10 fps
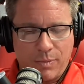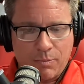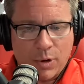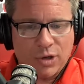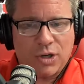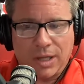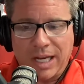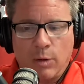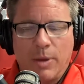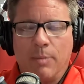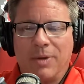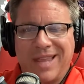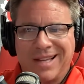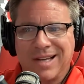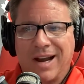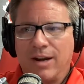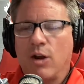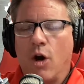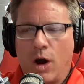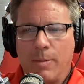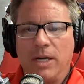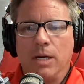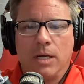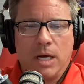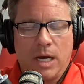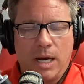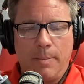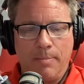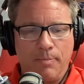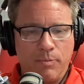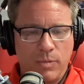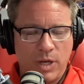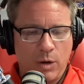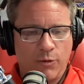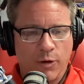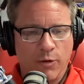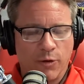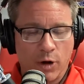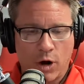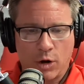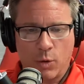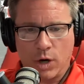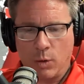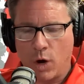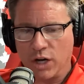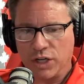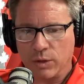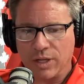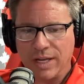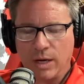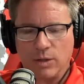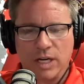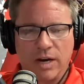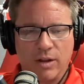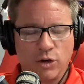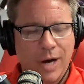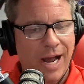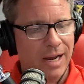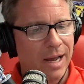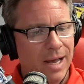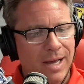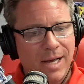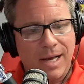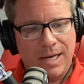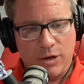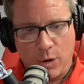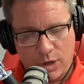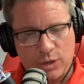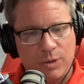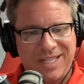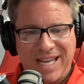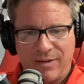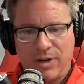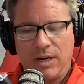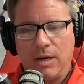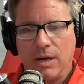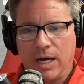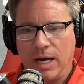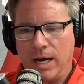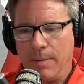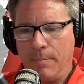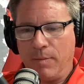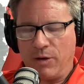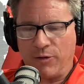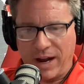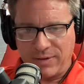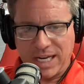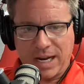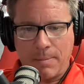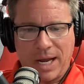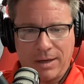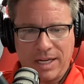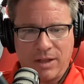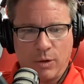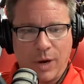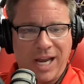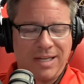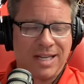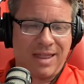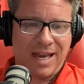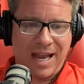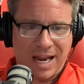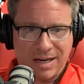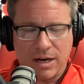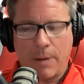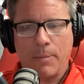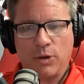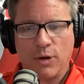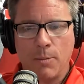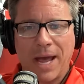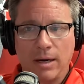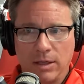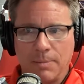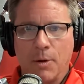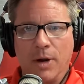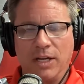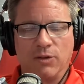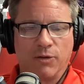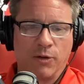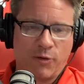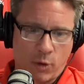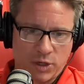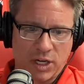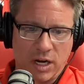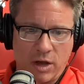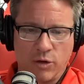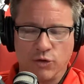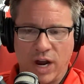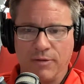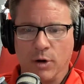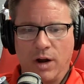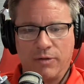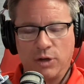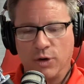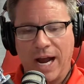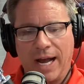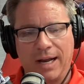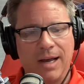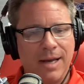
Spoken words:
pushed a little bit, but that's kind of common, for a car to want to wash out to the outside of the track. Norris was given a 5-second penalty in the race, and then ended up with 2 penalty points for forcing another driver off the track.